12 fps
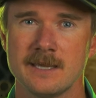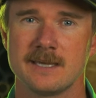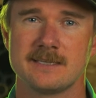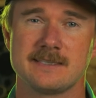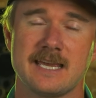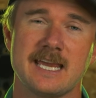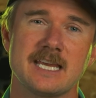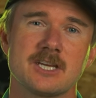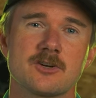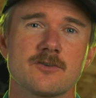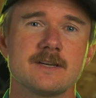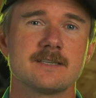is
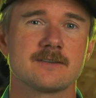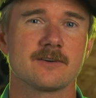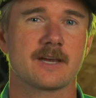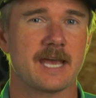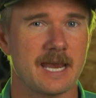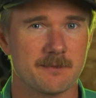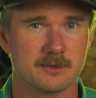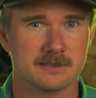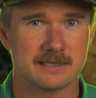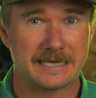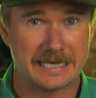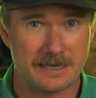increase your
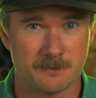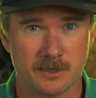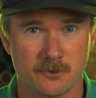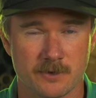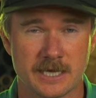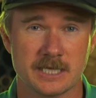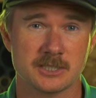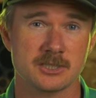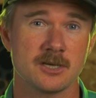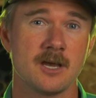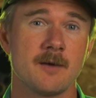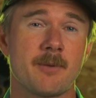camera's dynamic
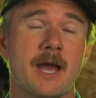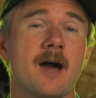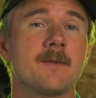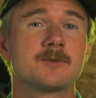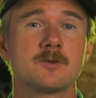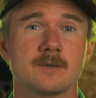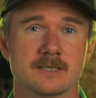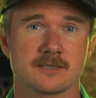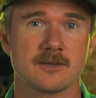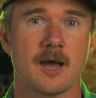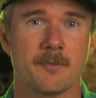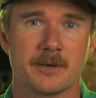range by up to 1.5
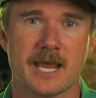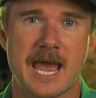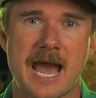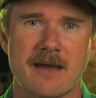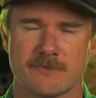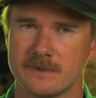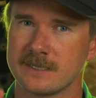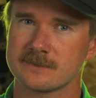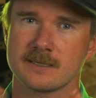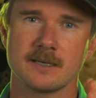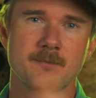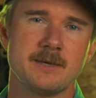stops, and
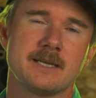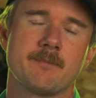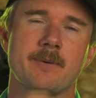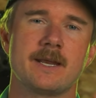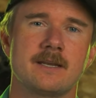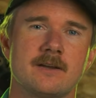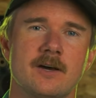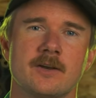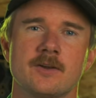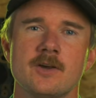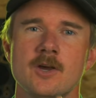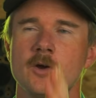that's going to be dependent
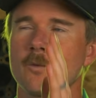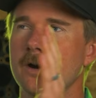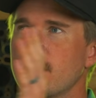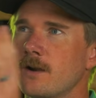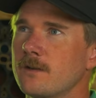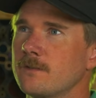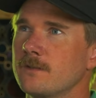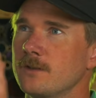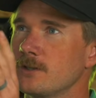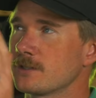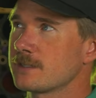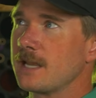on where
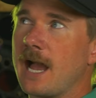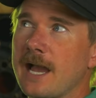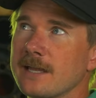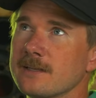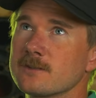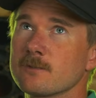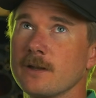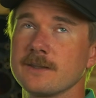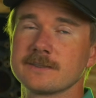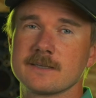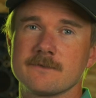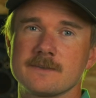your sky is
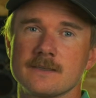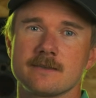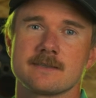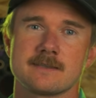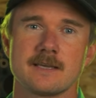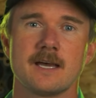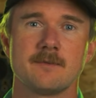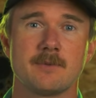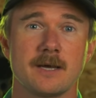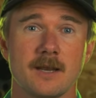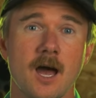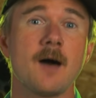relative to the sun,
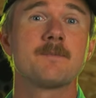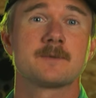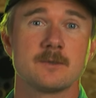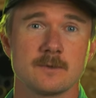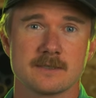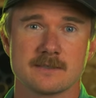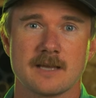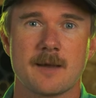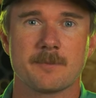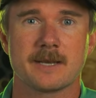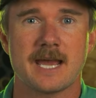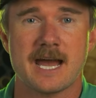but up to 1.5
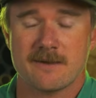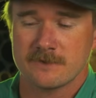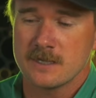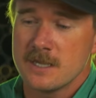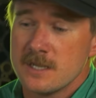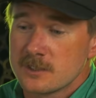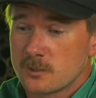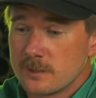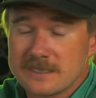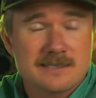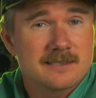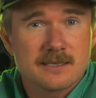stops. So
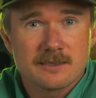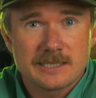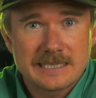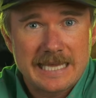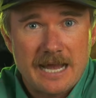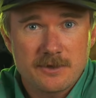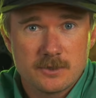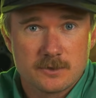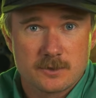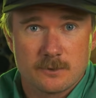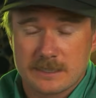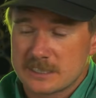this is going to allow you
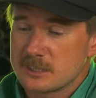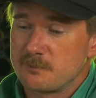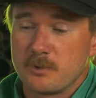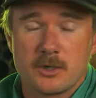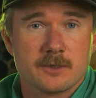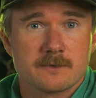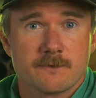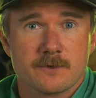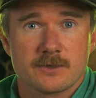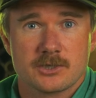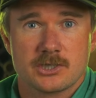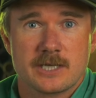to expose
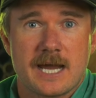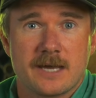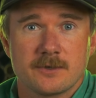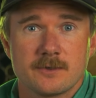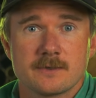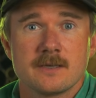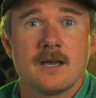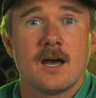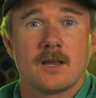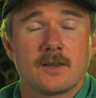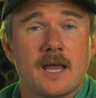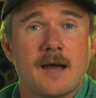for the shadows
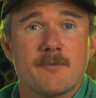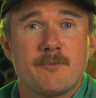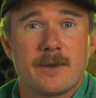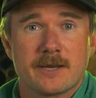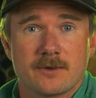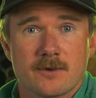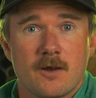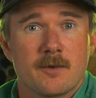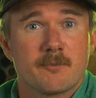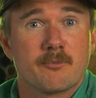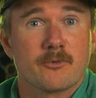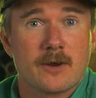a lot better
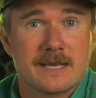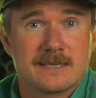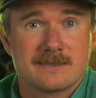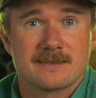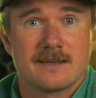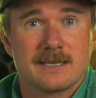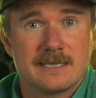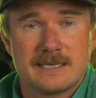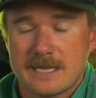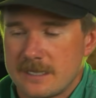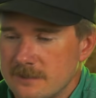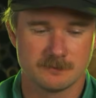on bright sunny
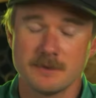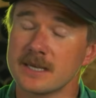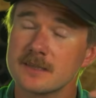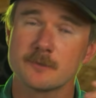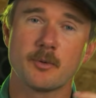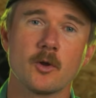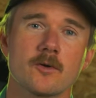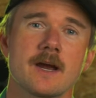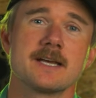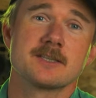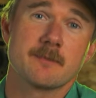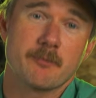days, making the
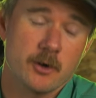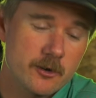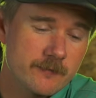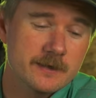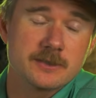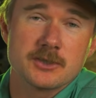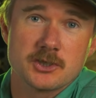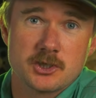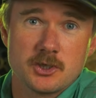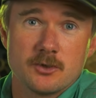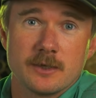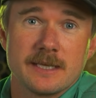polarizer perfect to
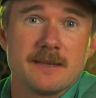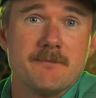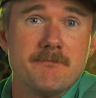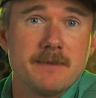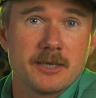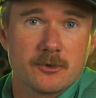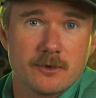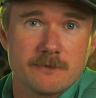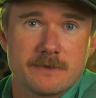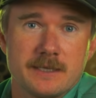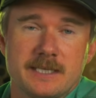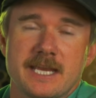shoot in the middle
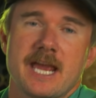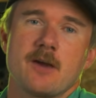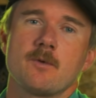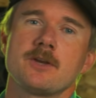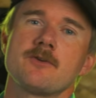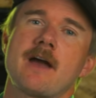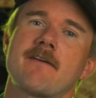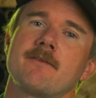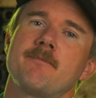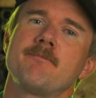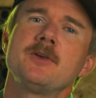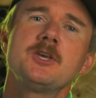of the day when you have
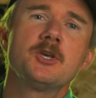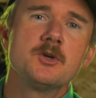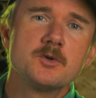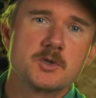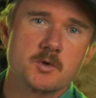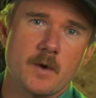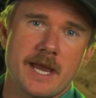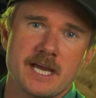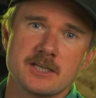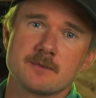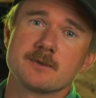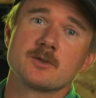a huge
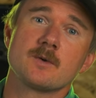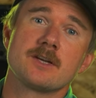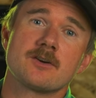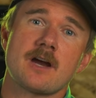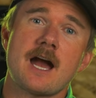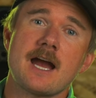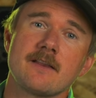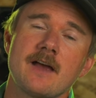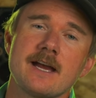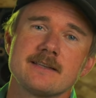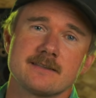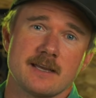range between your
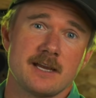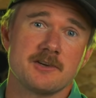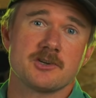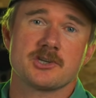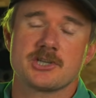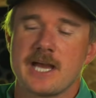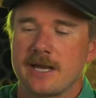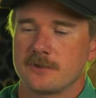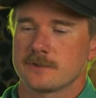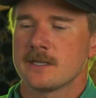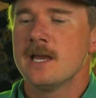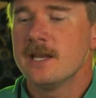highlights and your
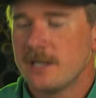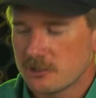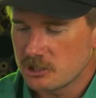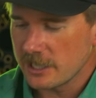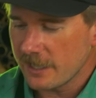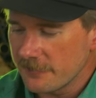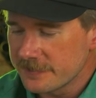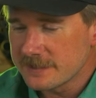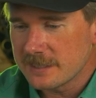shadows. Now check out this